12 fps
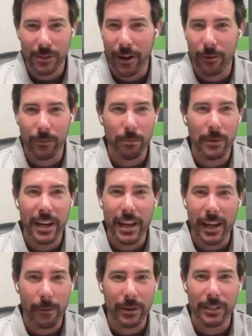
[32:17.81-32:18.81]
you know,
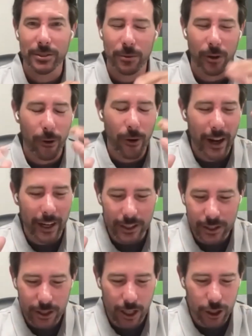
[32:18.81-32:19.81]
many companies are creating
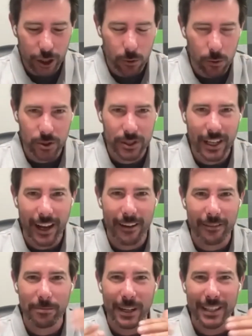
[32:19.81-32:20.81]
such cool
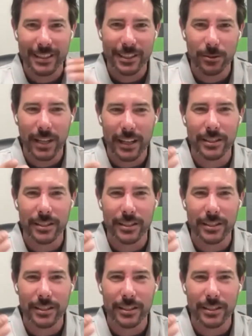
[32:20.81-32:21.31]
stuff, but it still yeah.